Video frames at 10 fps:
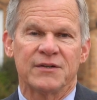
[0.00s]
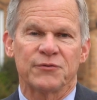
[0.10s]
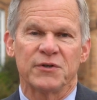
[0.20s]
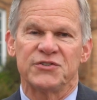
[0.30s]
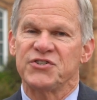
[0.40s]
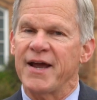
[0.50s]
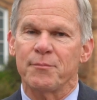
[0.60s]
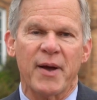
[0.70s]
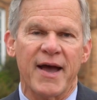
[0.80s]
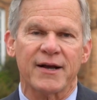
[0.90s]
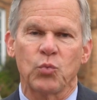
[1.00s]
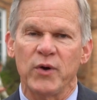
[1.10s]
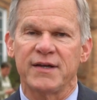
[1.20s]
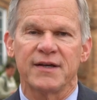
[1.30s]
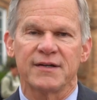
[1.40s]
Through a jam-packed
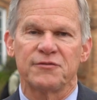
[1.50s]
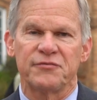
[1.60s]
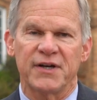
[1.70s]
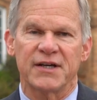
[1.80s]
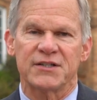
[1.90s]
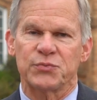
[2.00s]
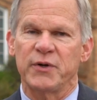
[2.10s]
weekend of events,